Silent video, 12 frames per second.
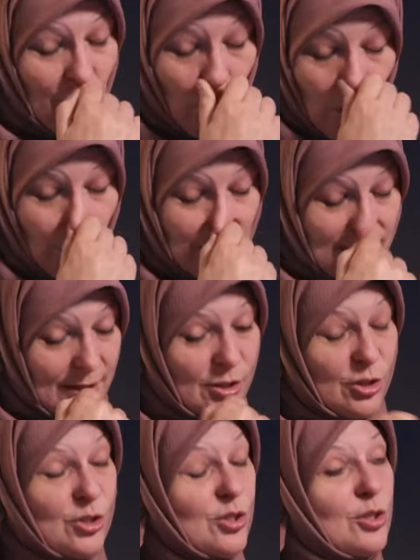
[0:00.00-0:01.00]
never what was
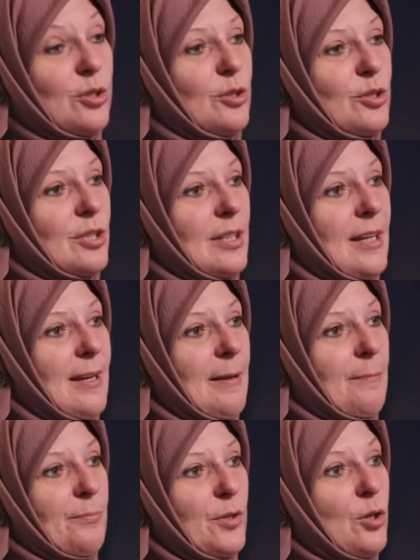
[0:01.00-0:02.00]
understood. Right.